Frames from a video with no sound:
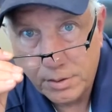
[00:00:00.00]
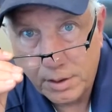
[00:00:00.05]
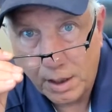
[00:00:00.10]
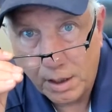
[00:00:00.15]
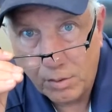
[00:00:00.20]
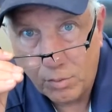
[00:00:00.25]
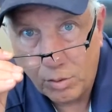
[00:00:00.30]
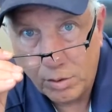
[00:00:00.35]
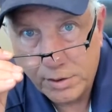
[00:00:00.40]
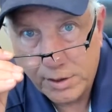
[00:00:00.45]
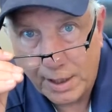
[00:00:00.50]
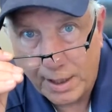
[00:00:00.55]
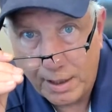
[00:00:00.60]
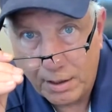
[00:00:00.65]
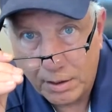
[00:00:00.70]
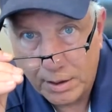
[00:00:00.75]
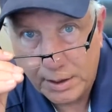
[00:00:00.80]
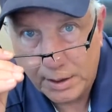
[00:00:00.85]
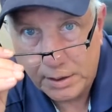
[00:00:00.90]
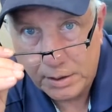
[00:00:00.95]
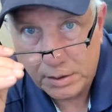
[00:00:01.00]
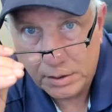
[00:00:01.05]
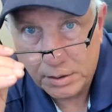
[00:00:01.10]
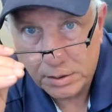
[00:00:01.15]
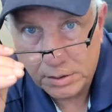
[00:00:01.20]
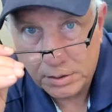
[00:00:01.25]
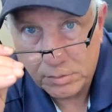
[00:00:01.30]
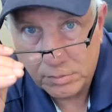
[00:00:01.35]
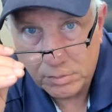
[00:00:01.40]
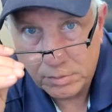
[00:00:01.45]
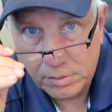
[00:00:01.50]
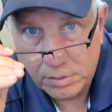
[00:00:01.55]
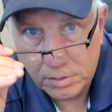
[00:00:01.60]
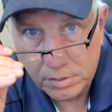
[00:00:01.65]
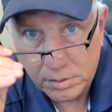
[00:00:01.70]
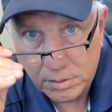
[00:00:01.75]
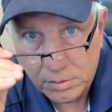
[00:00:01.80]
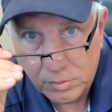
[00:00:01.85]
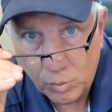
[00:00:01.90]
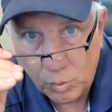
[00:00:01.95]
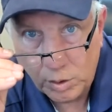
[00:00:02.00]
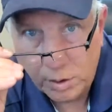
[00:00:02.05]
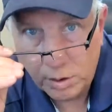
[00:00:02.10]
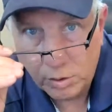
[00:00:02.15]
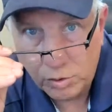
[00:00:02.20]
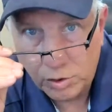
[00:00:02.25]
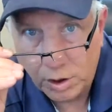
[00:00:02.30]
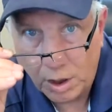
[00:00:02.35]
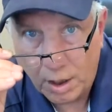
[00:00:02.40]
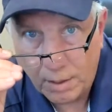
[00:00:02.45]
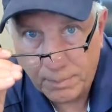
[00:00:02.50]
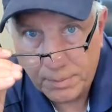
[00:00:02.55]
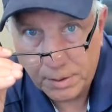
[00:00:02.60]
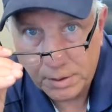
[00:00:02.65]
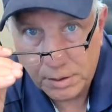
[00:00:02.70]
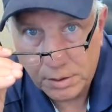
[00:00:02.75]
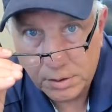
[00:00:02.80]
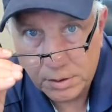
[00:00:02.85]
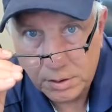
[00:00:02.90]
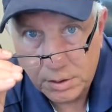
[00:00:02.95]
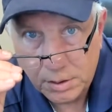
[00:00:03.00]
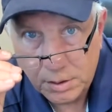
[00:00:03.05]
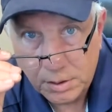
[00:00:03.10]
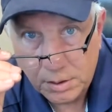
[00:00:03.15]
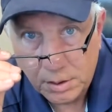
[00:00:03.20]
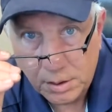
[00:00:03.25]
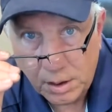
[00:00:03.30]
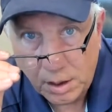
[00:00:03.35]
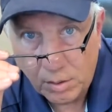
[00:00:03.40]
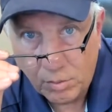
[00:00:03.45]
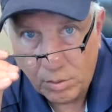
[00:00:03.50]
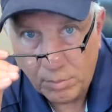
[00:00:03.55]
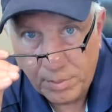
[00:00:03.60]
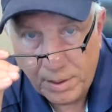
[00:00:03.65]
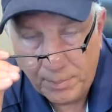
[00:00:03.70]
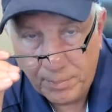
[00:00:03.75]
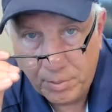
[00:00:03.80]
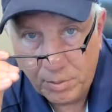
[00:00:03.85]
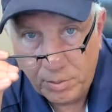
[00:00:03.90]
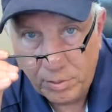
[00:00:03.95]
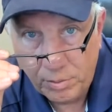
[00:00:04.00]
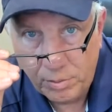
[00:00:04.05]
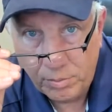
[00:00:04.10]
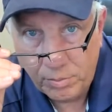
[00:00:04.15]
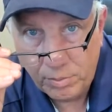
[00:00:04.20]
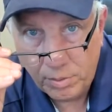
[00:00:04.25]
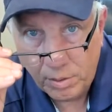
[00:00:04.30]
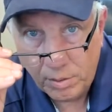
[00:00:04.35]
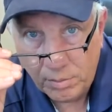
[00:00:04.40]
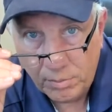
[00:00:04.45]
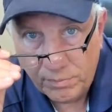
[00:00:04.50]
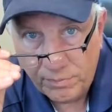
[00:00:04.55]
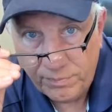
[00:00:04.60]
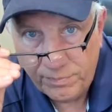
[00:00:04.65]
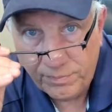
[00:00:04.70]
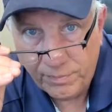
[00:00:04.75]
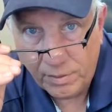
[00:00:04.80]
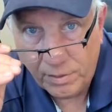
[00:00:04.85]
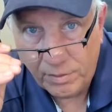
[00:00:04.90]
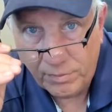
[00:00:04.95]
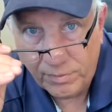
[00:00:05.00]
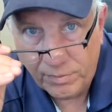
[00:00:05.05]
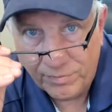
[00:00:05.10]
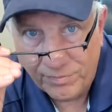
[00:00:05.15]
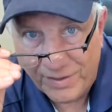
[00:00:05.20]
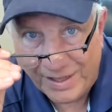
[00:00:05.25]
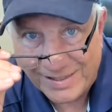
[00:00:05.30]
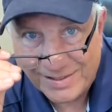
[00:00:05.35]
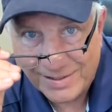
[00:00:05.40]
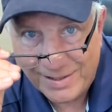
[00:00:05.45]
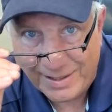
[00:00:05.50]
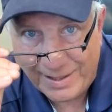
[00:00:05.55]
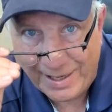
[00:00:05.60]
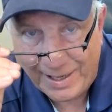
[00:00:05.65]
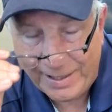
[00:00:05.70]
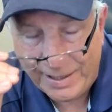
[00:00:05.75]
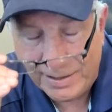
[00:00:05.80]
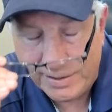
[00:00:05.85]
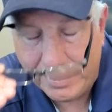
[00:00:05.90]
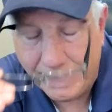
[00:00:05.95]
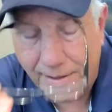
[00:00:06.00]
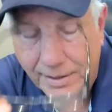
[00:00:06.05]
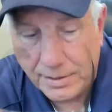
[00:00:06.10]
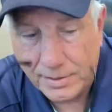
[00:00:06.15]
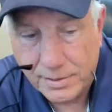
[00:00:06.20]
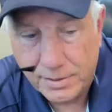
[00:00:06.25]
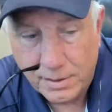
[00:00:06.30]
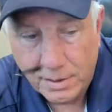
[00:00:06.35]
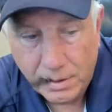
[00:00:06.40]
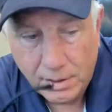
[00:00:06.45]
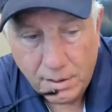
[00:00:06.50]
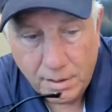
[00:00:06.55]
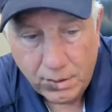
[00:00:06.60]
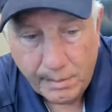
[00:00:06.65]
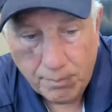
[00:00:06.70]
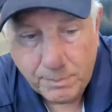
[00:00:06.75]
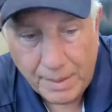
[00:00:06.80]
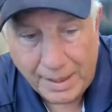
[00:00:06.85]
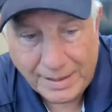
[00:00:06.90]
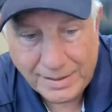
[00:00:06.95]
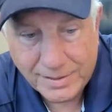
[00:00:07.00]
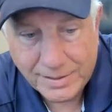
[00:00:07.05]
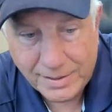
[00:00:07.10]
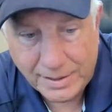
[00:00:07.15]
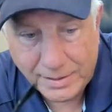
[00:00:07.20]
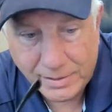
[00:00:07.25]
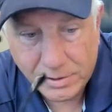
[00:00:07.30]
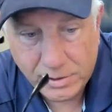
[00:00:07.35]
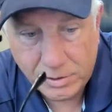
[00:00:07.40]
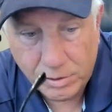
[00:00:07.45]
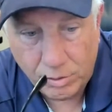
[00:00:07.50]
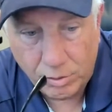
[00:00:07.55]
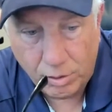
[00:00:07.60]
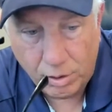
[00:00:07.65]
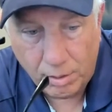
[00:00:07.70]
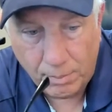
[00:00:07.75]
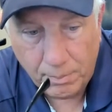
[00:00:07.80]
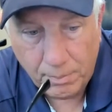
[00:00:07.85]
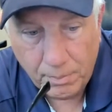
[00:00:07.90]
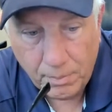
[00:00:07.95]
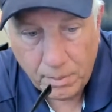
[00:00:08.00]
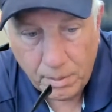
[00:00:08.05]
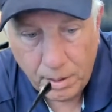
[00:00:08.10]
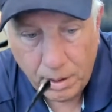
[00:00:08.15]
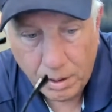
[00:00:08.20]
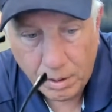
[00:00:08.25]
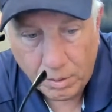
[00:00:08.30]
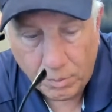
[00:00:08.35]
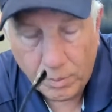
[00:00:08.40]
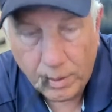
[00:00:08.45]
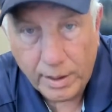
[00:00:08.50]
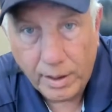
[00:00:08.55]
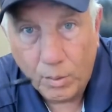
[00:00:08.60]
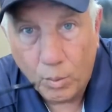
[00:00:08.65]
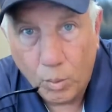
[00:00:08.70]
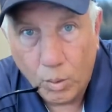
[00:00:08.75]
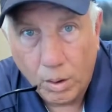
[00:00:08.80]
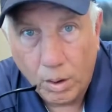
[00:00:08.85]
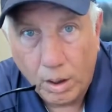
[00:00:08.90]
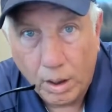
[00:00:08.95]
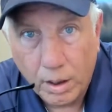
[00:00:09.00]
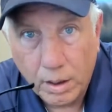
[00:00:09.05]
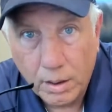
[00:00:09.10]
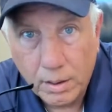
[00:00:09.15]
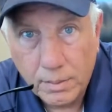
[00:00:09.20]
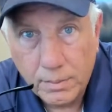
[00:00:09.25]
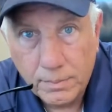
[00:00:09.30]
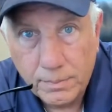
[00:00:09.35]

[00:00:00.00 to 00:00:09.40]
I don't want tire kickers, window shoppers. I want people who've investigated this, makes sense to them, and are ready to work.